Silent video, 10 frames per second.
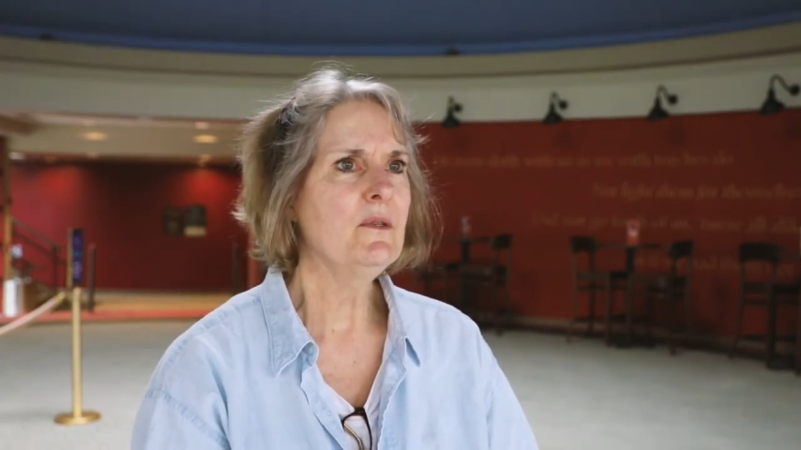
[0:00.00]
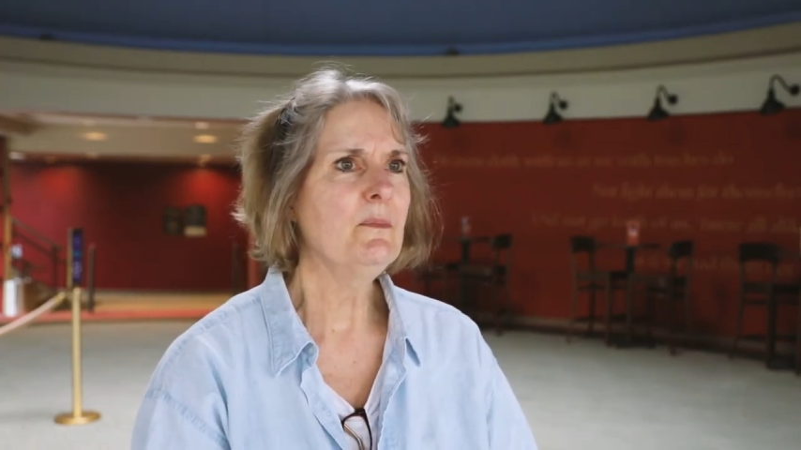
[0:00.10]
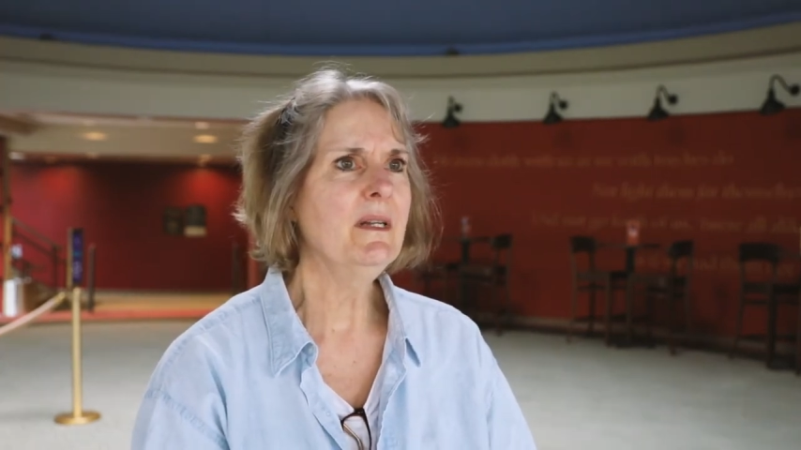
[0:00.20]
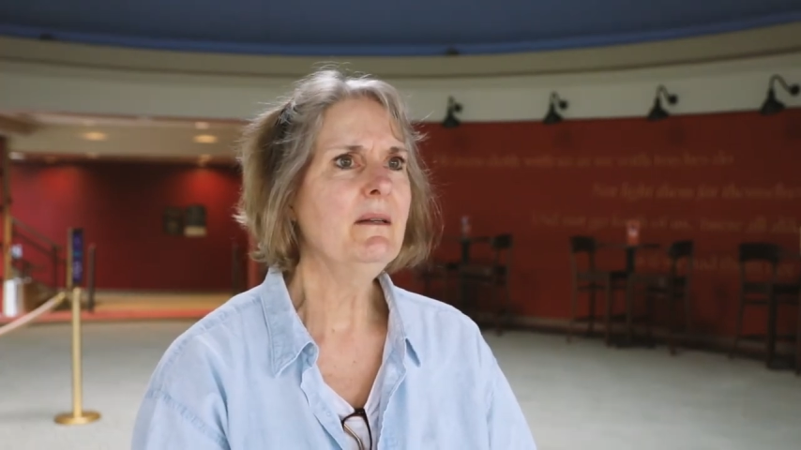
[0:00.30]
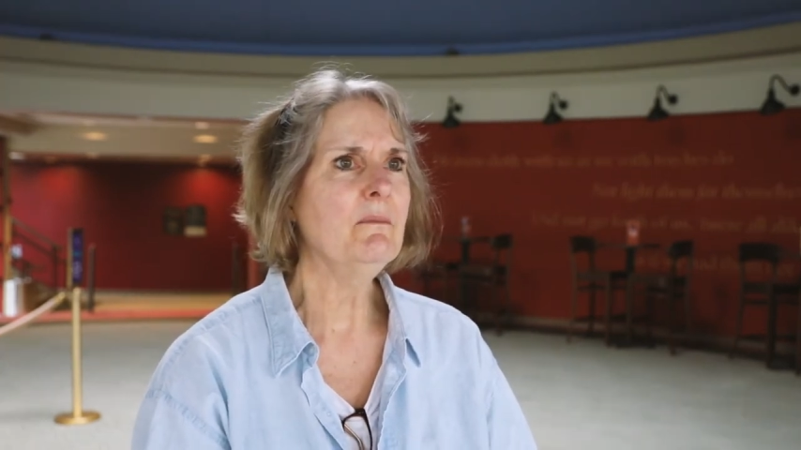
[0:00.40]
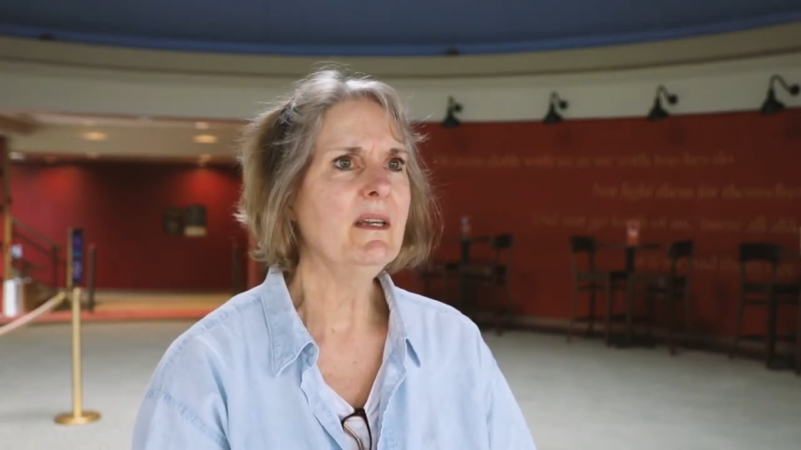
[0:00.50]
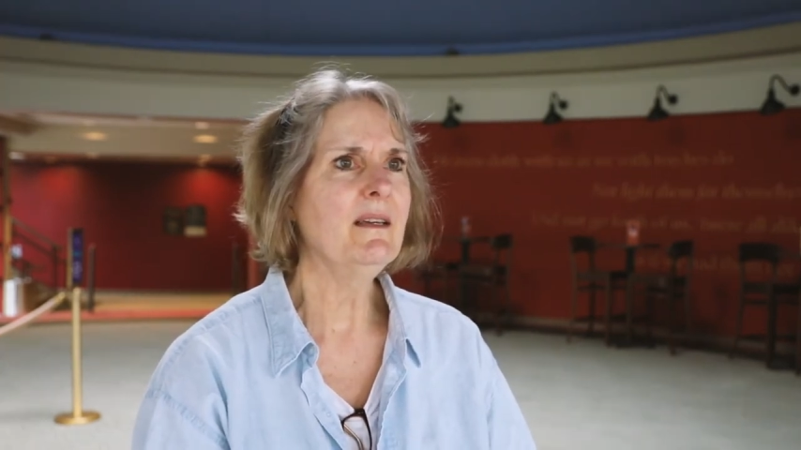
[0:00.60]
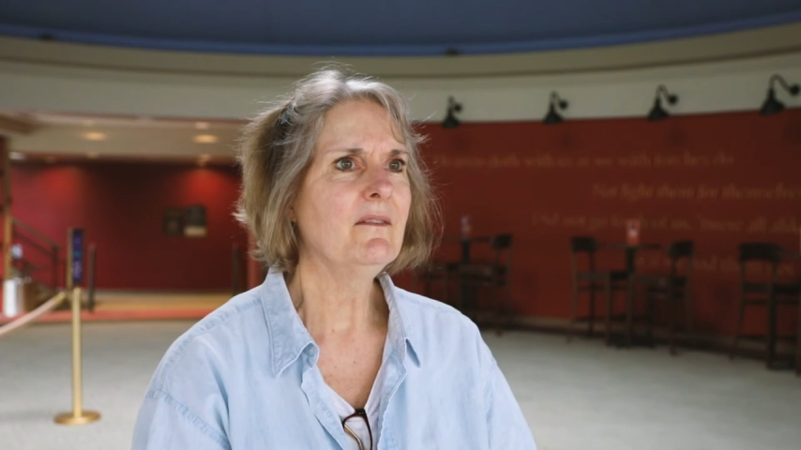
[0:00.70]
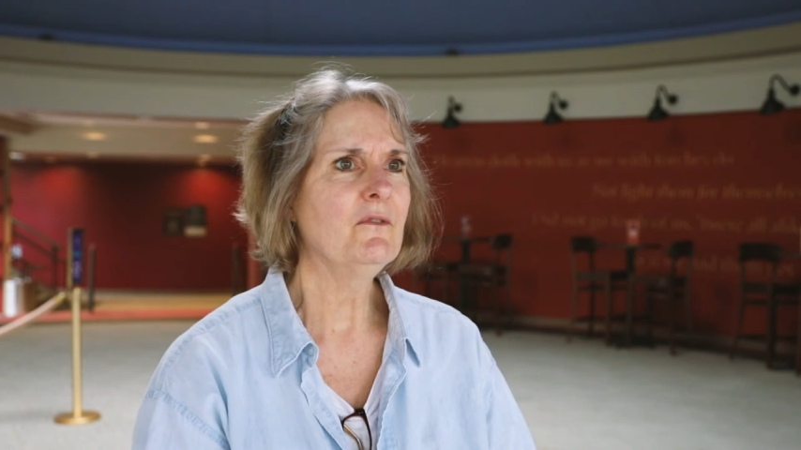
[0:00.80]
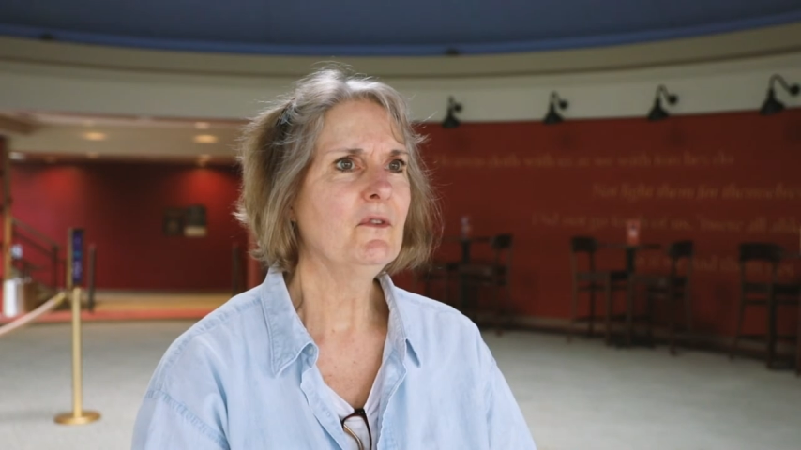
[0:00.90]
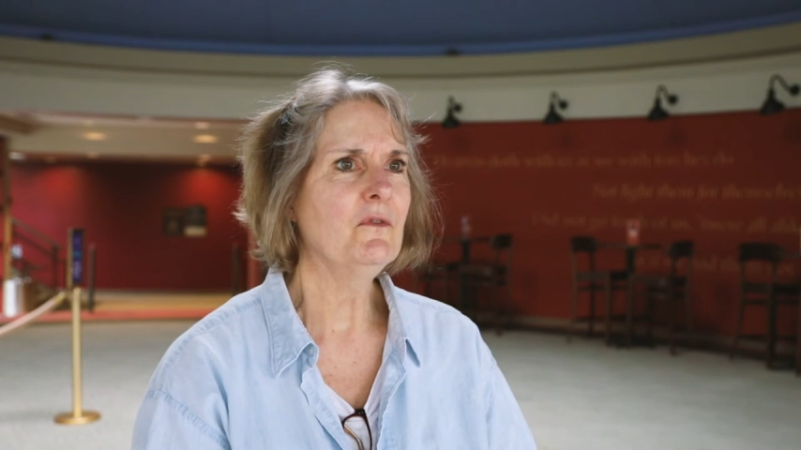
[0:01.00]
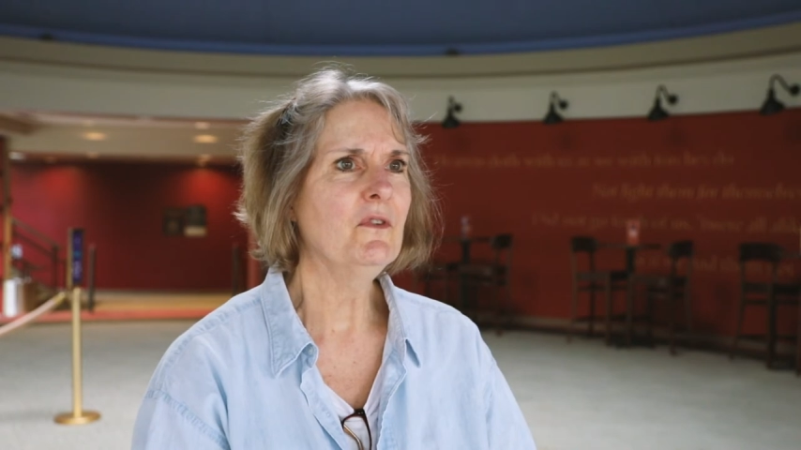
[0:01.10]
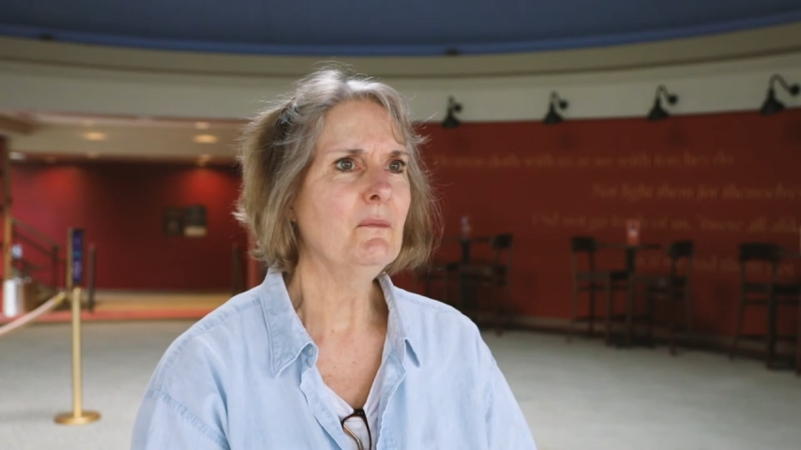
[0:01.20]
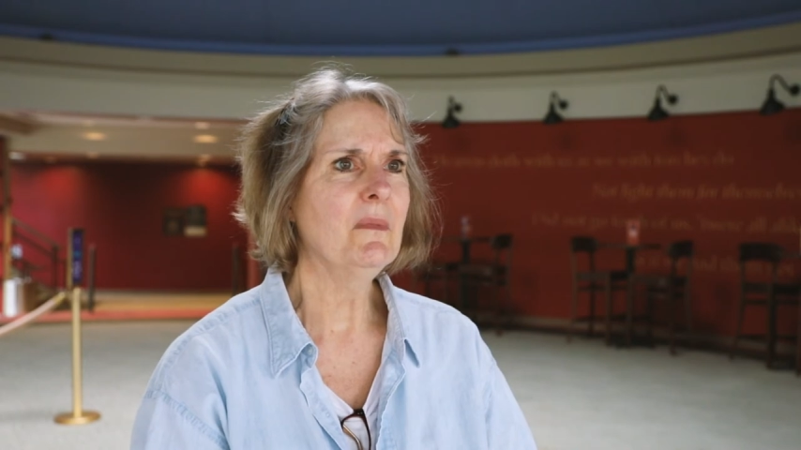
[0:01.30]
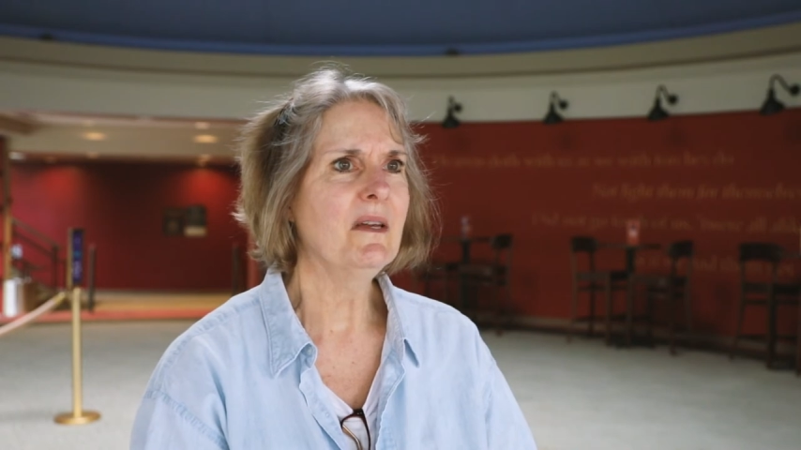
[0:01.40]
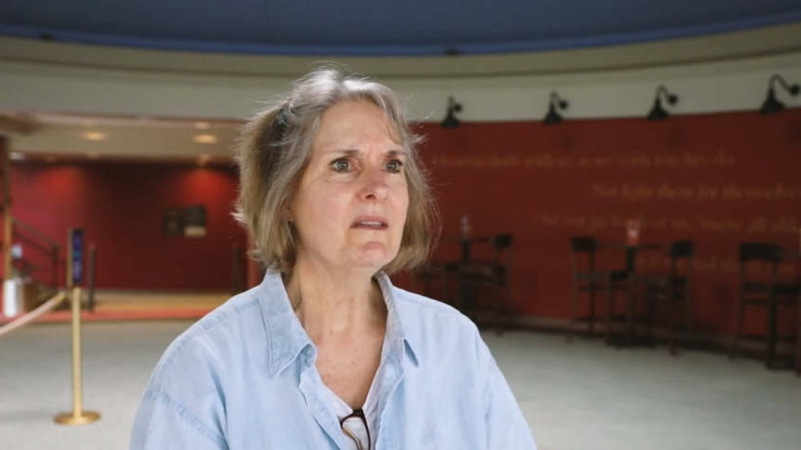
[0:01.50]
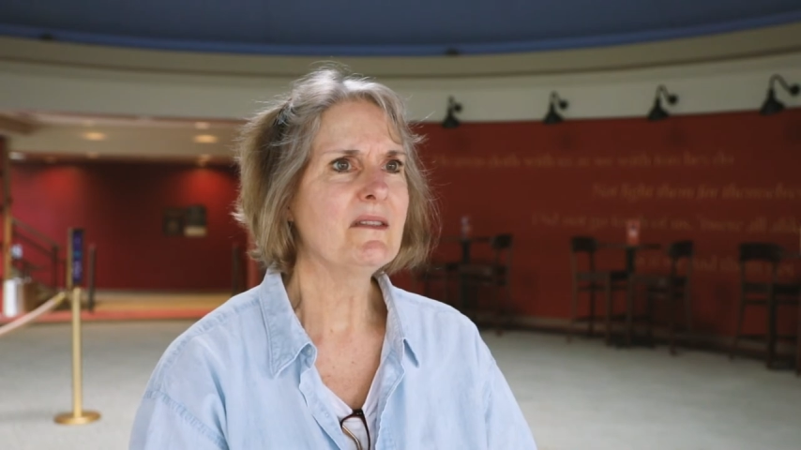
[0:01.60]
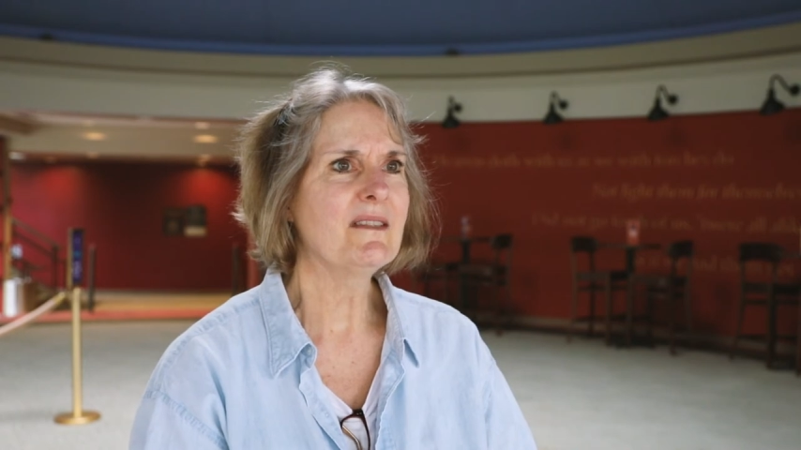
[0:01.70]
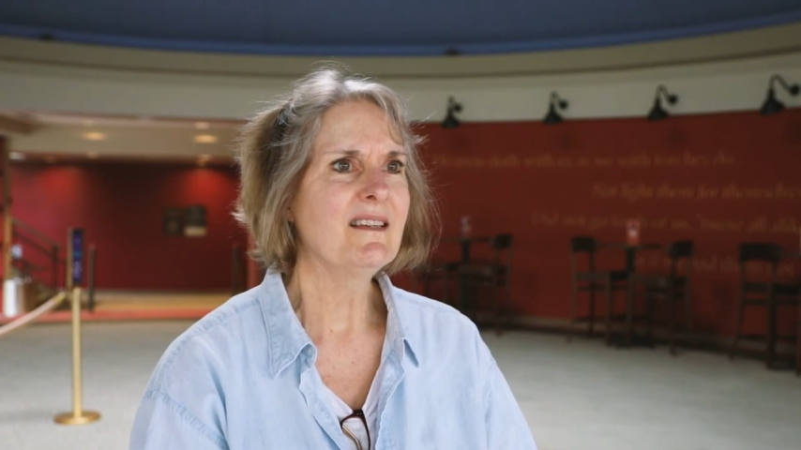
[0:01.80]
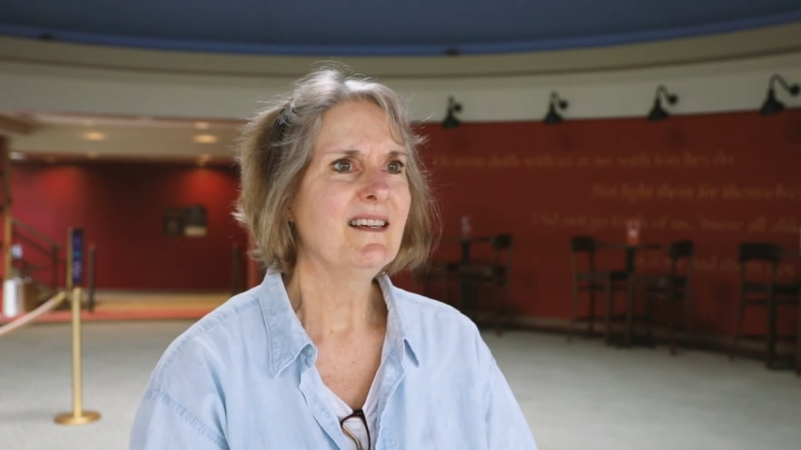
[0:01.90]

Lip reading: been in me for a few months.